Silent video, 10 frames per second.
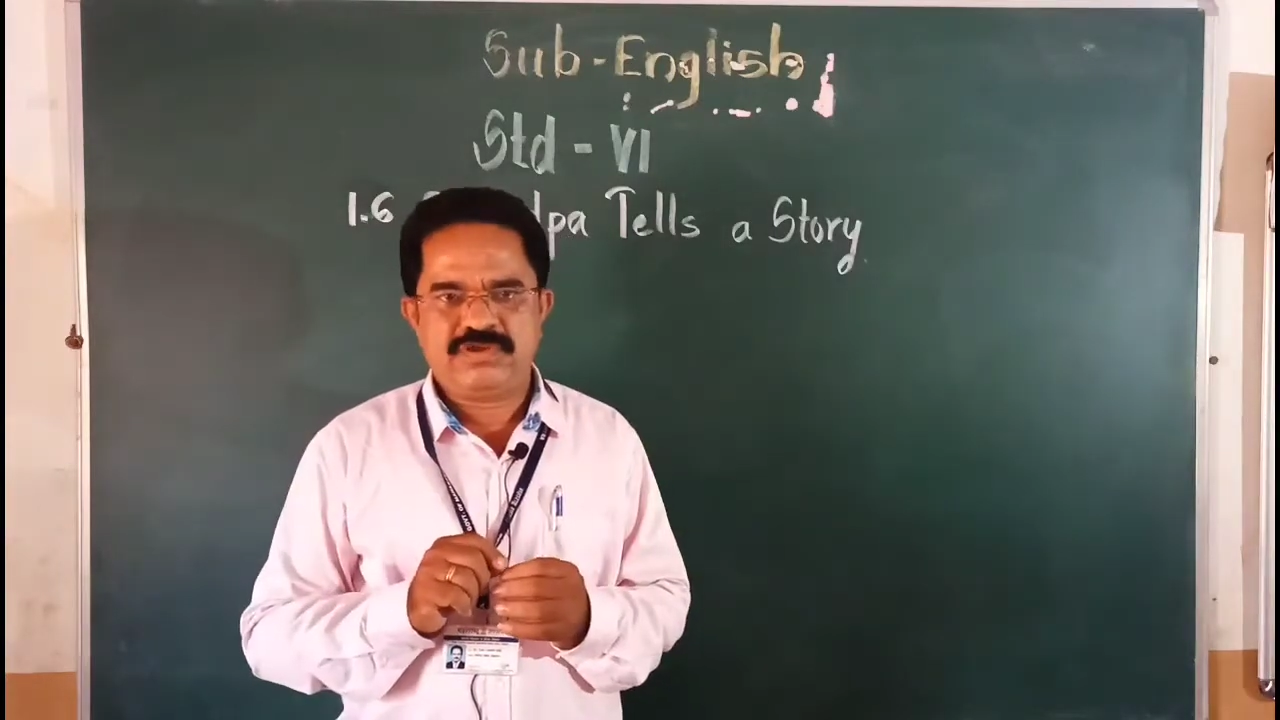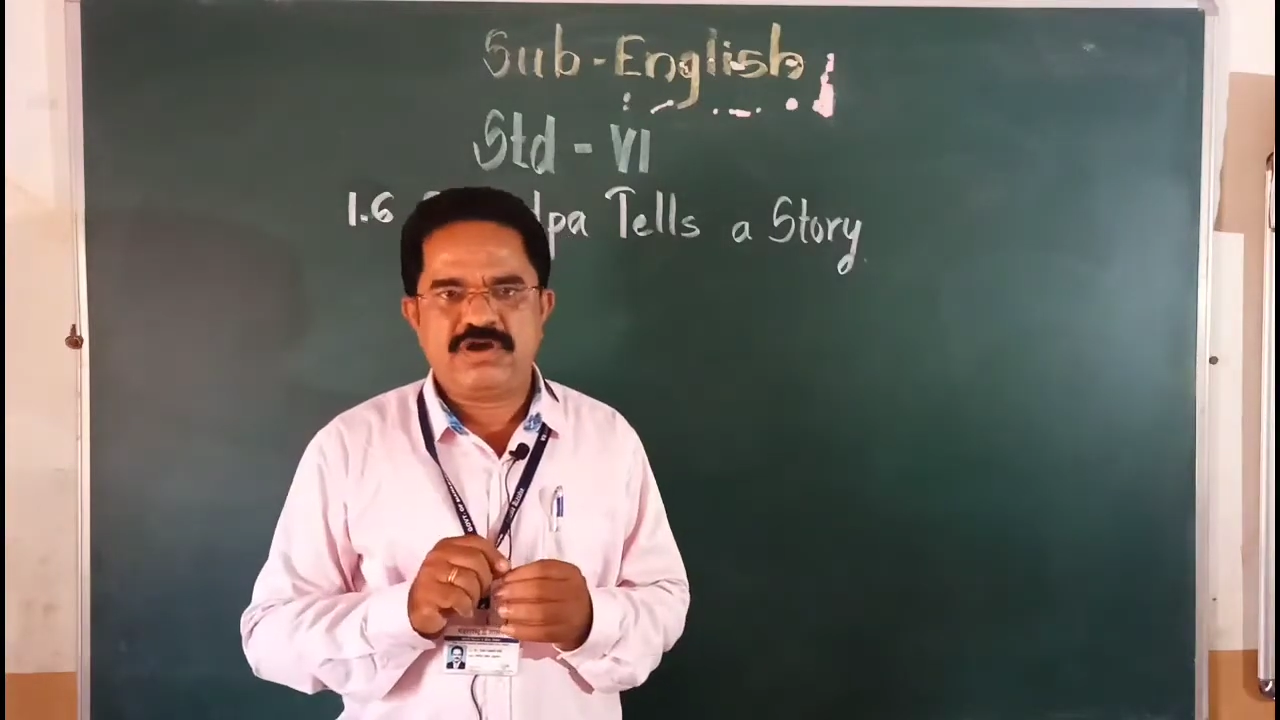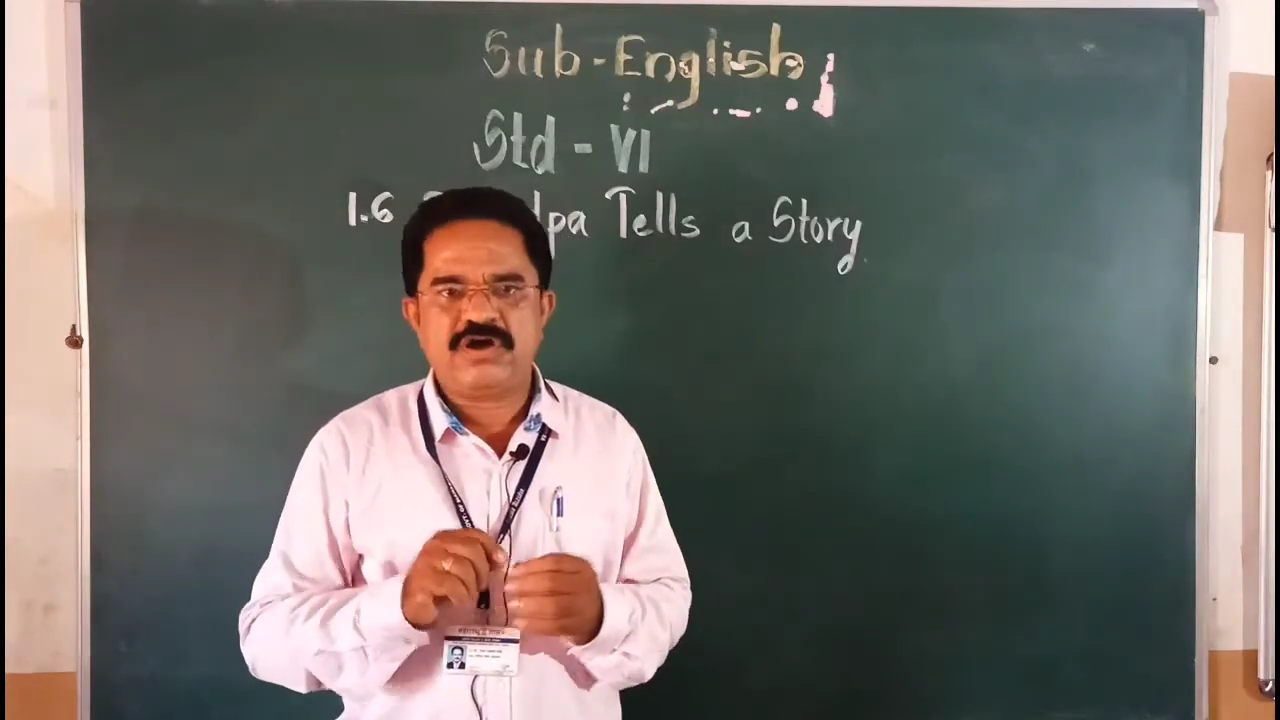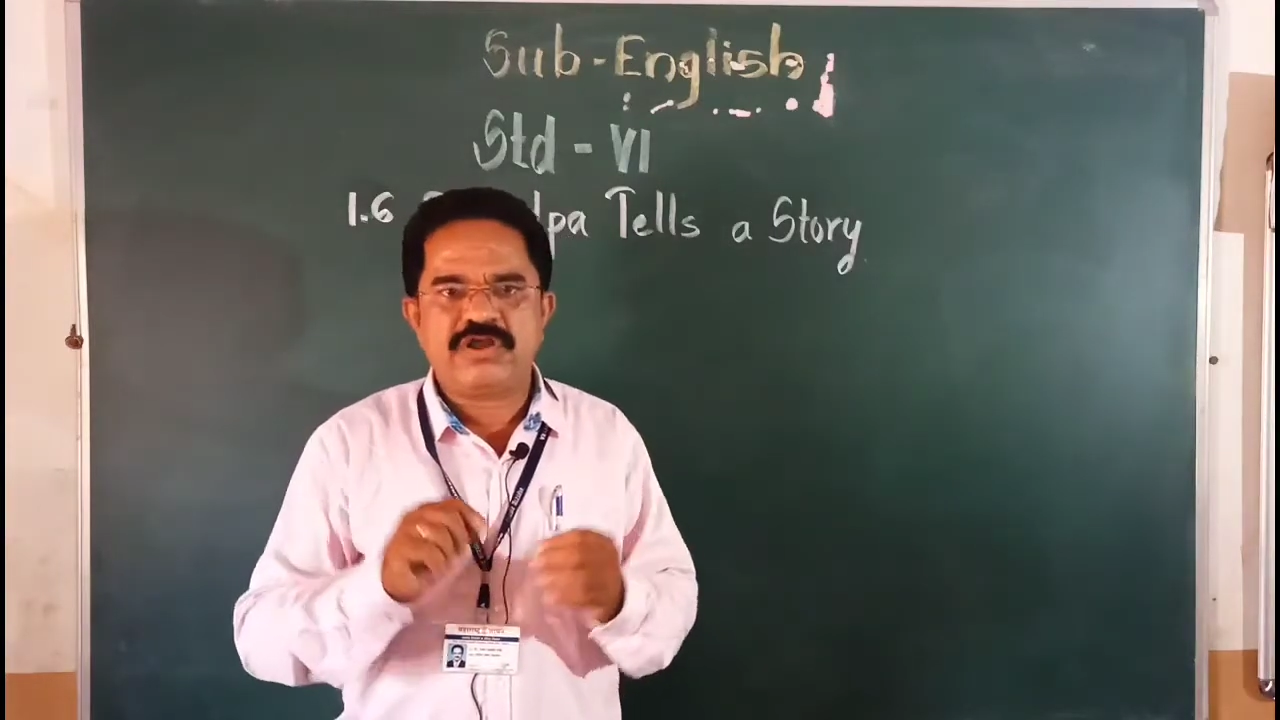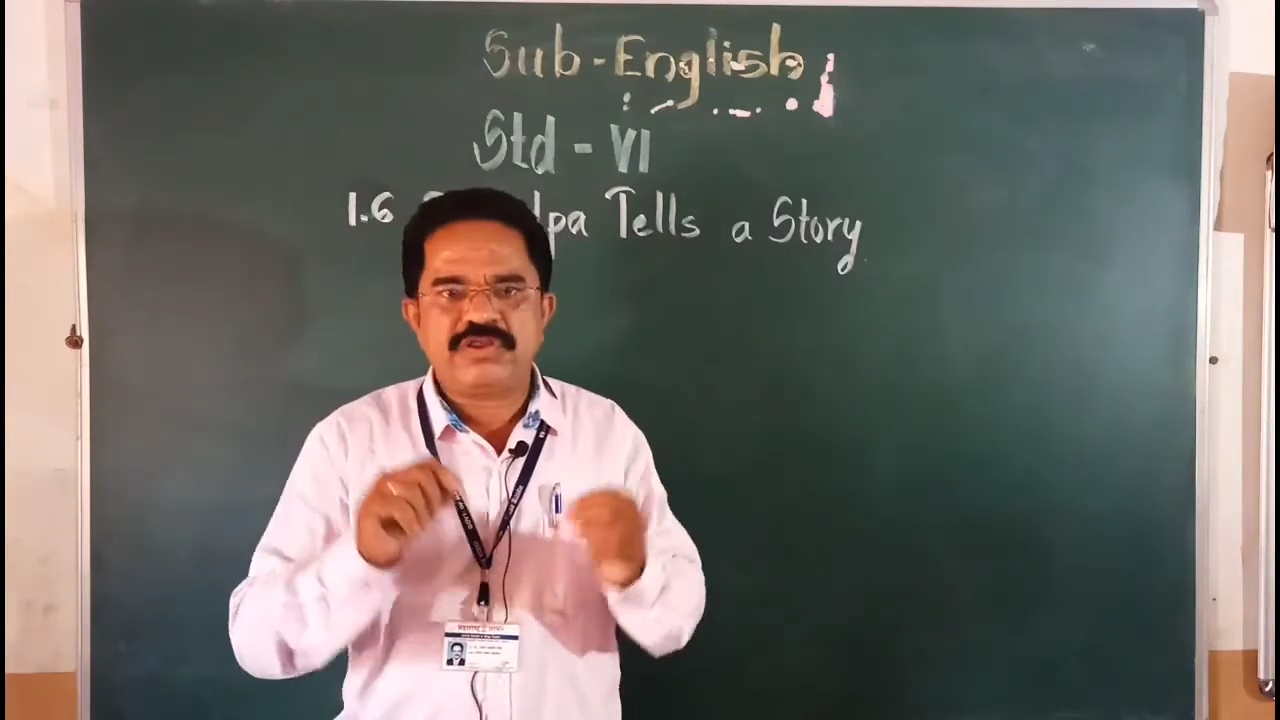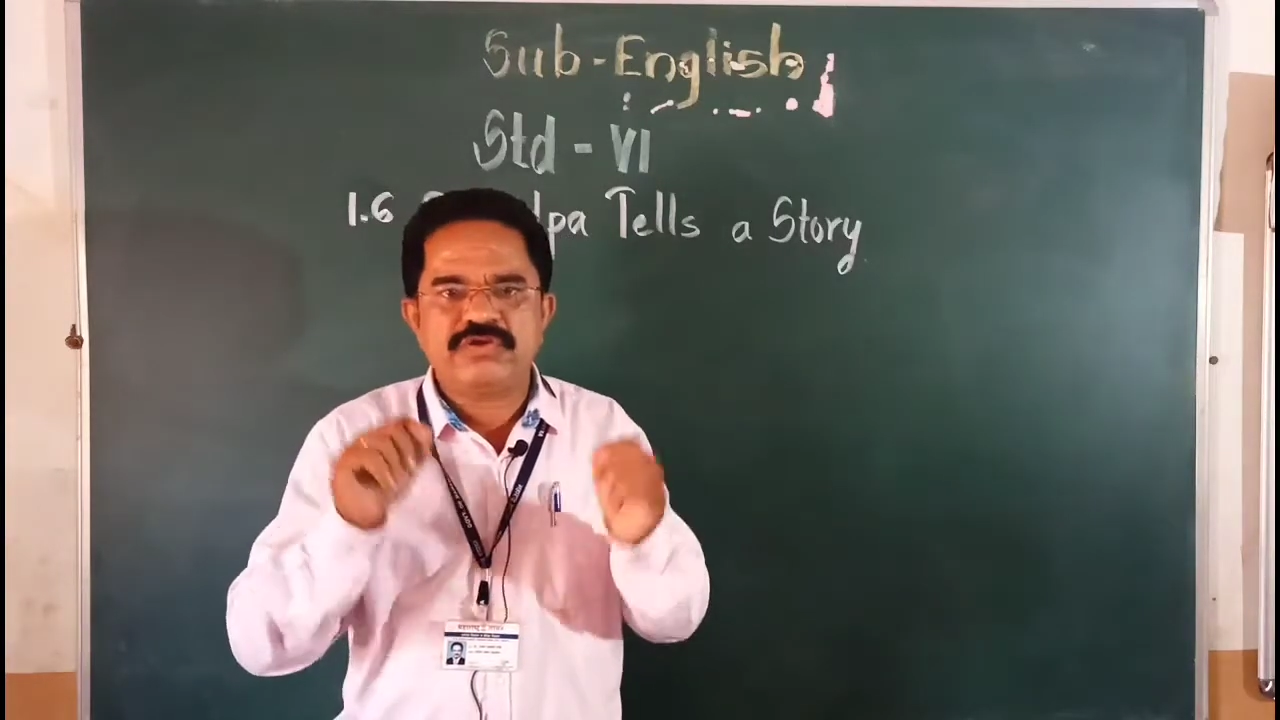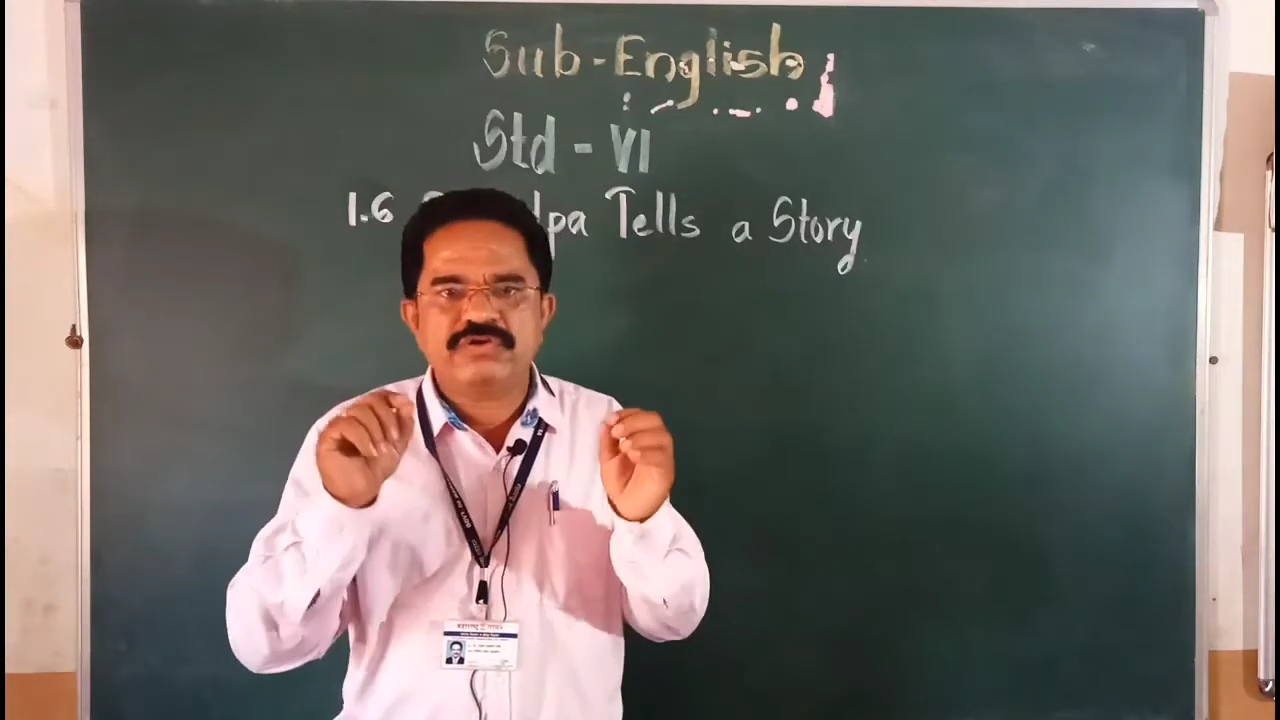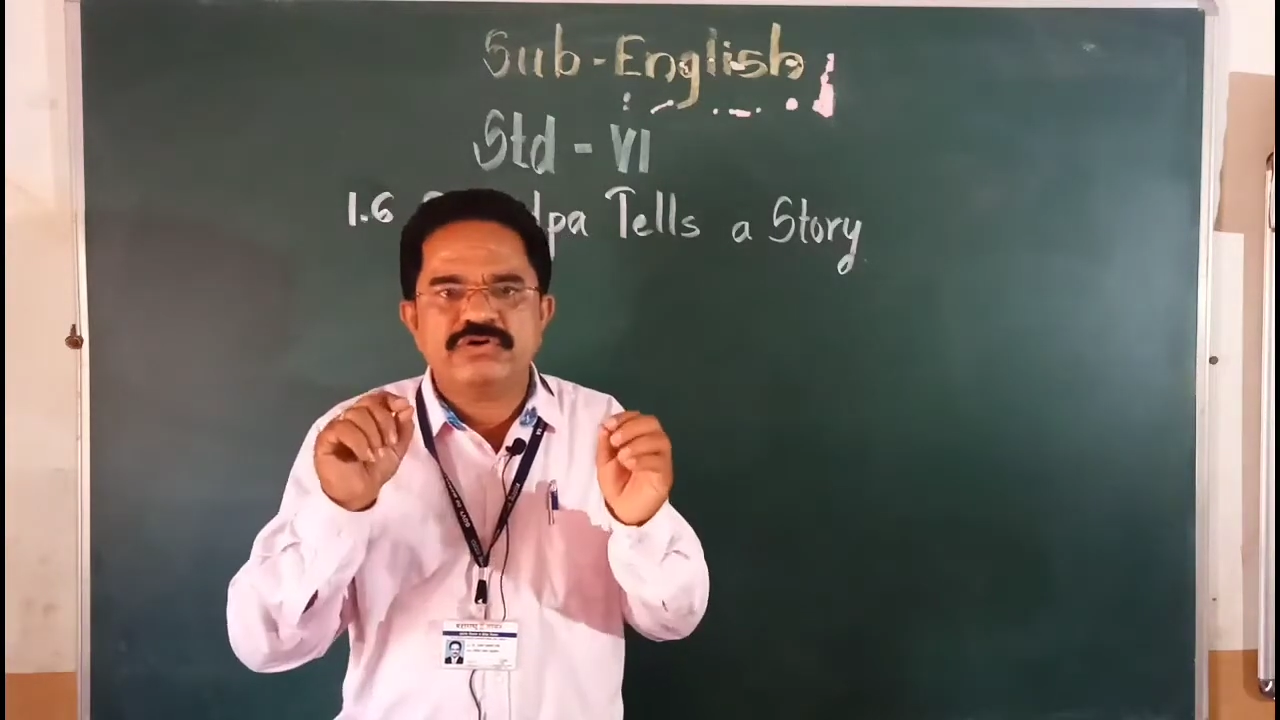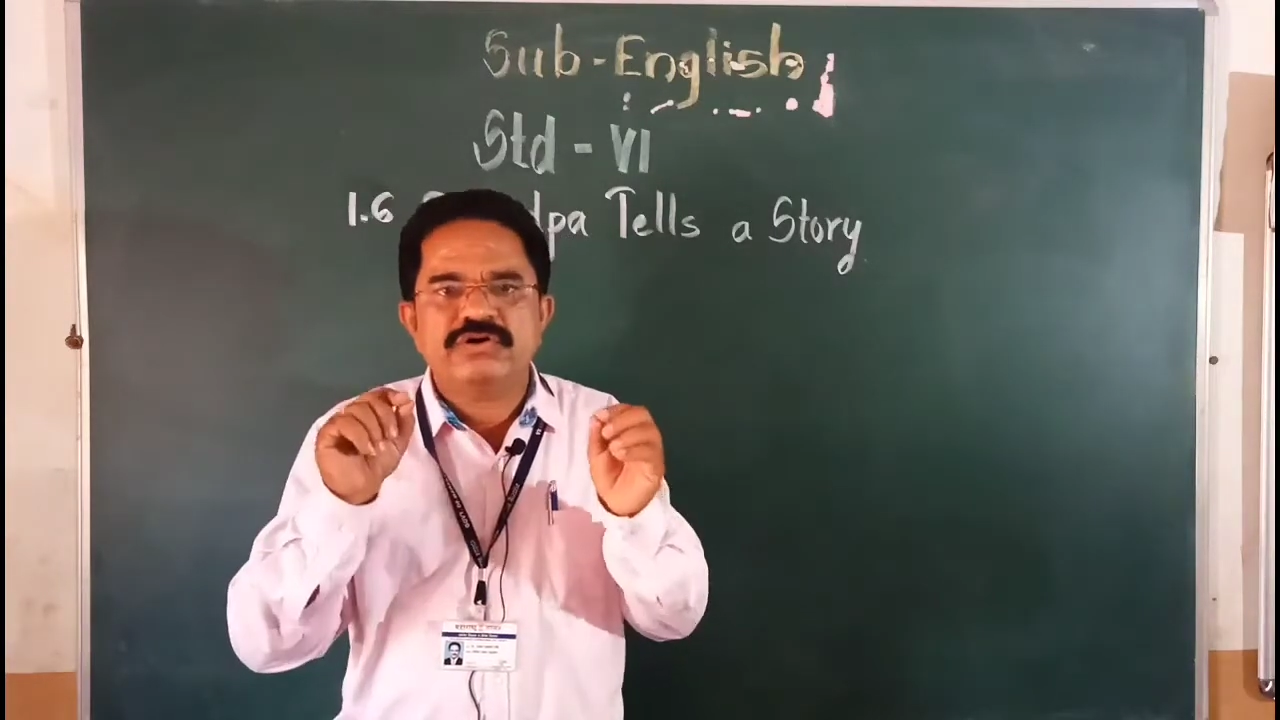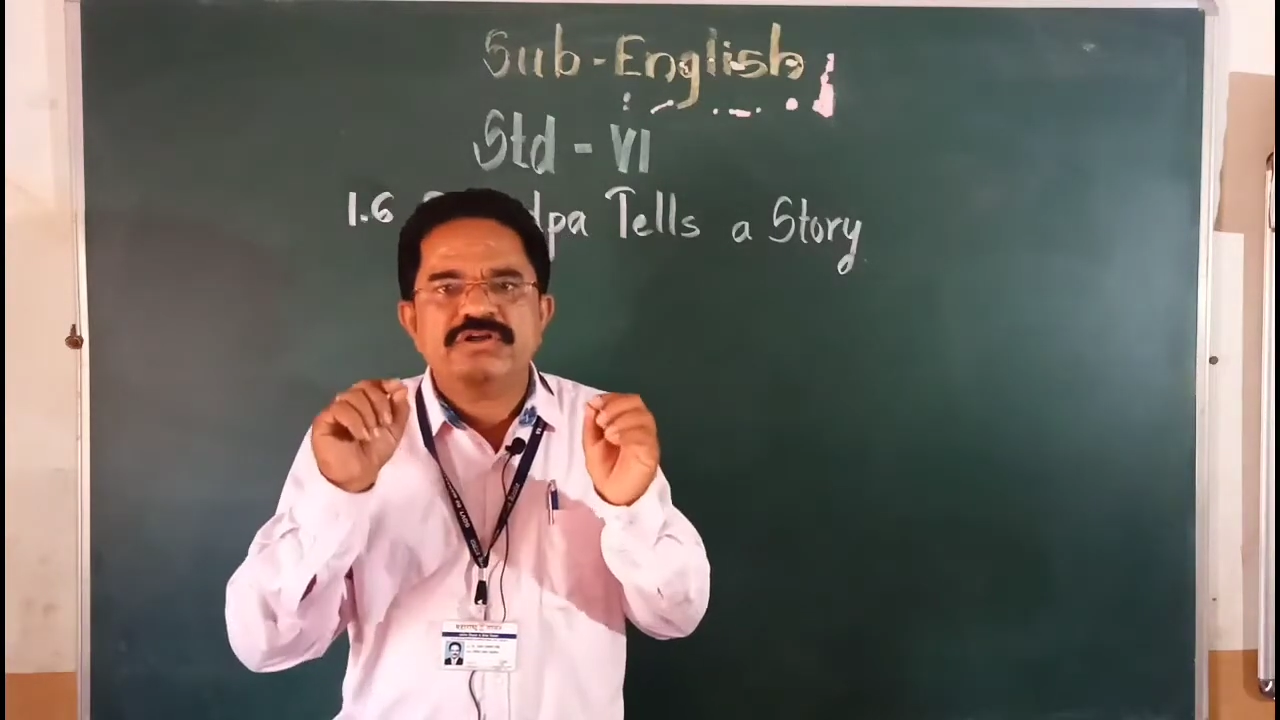or
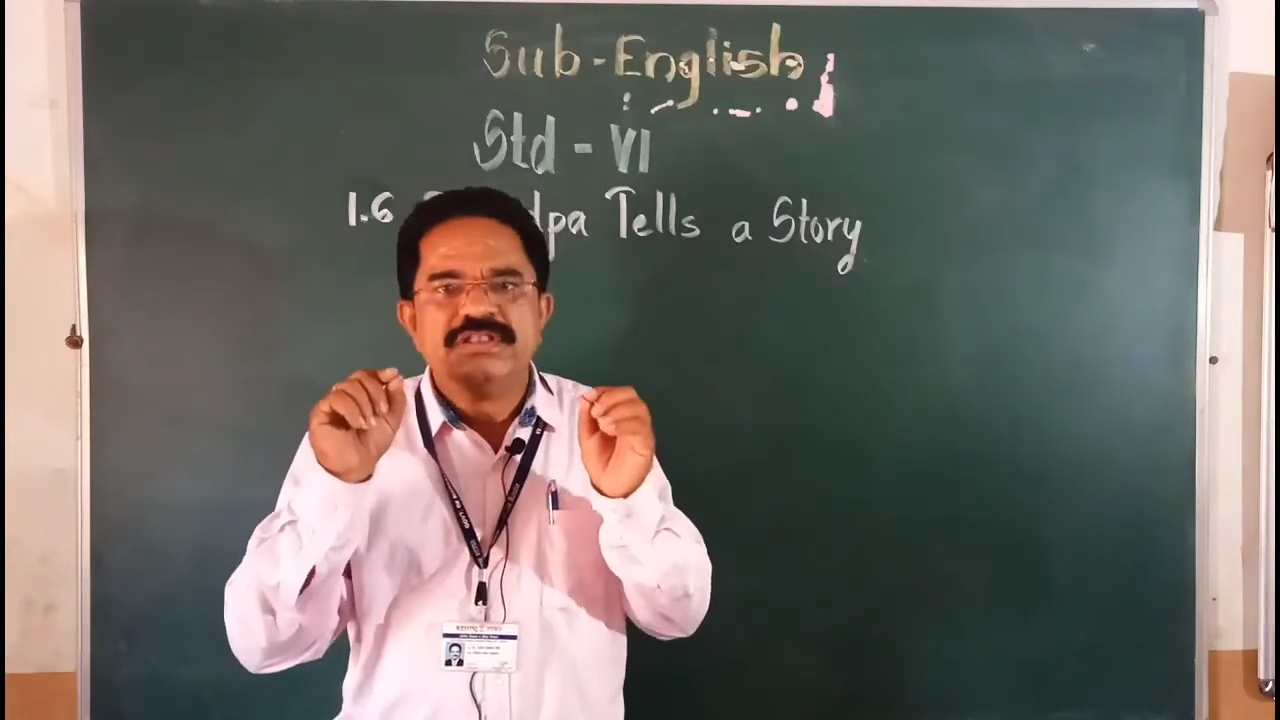you